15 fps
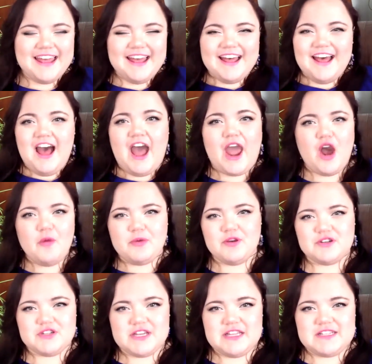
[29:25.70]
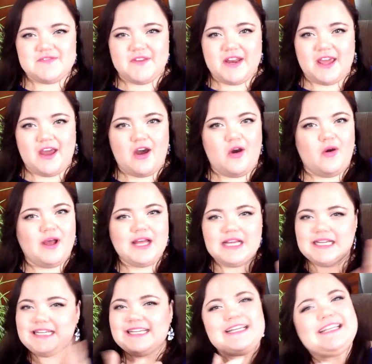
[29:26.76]
I hope you enjoyed this video.
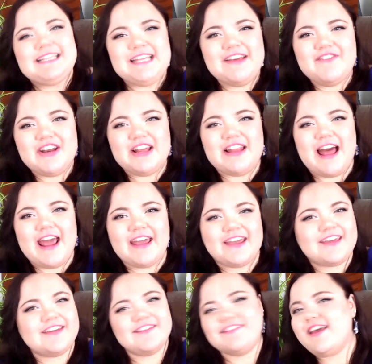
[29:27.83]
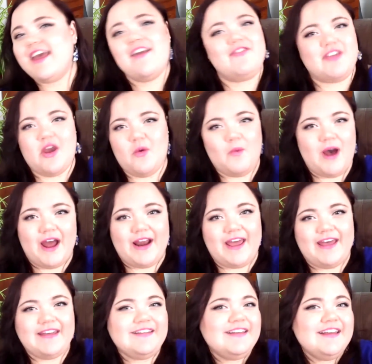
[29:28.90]
Give it a like if you wanna.